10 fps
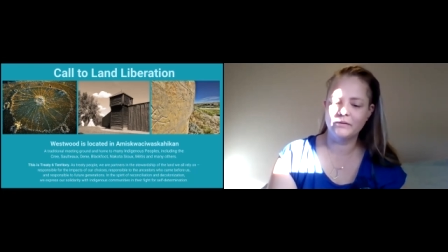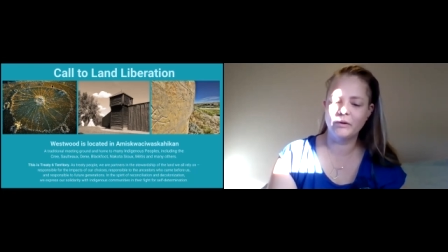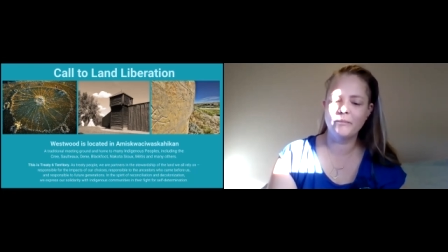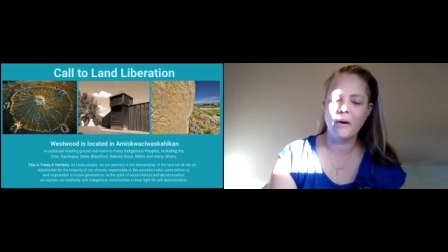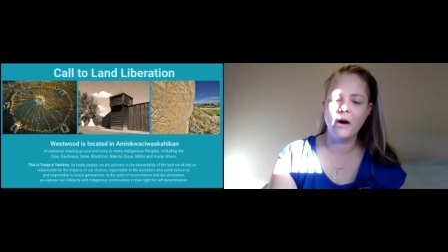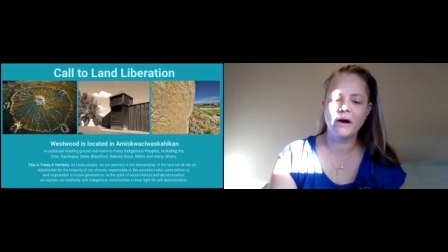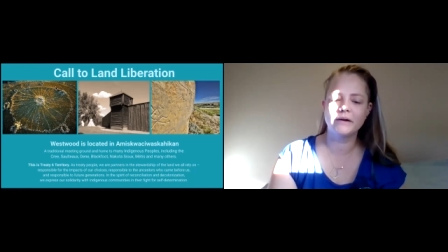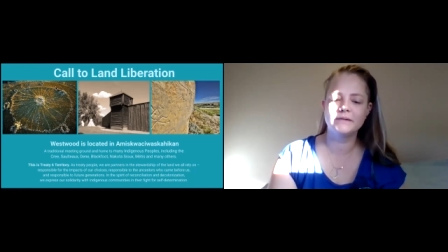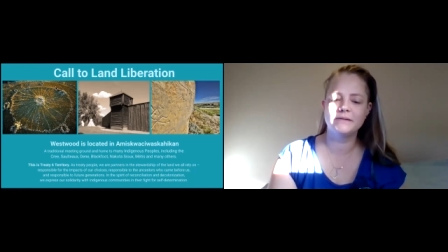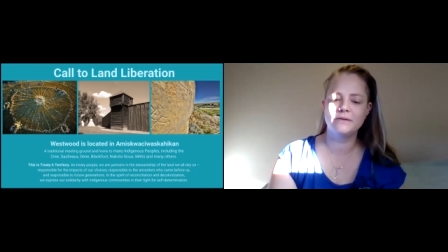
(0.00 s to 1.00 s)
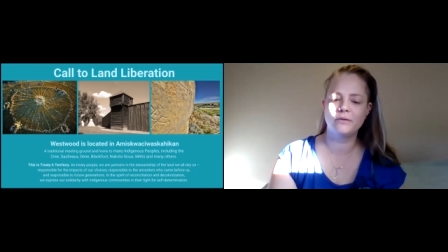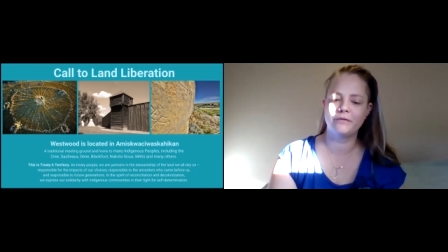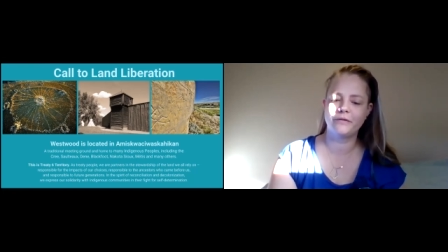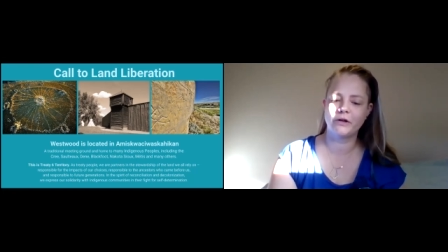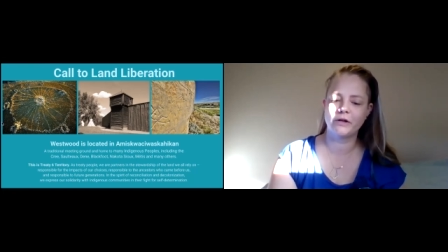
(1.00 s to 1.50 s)
we pause to
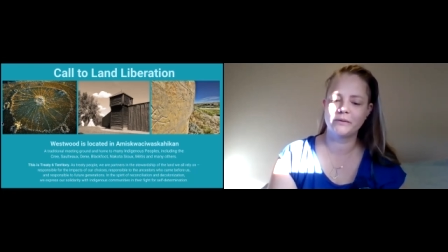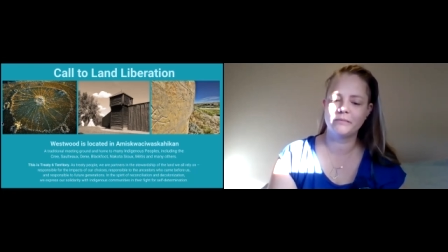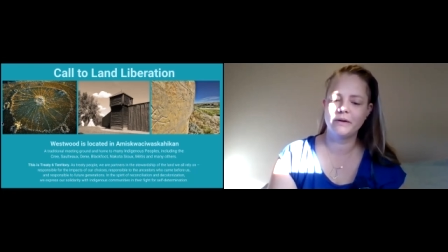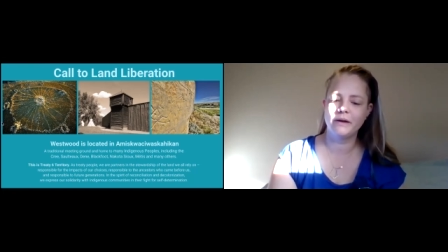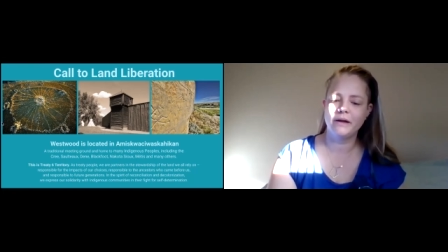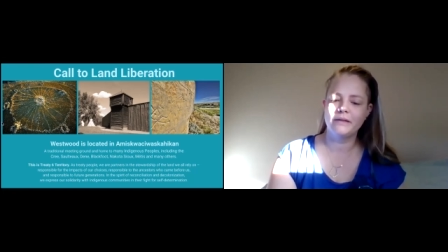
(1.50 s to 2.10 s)
affirm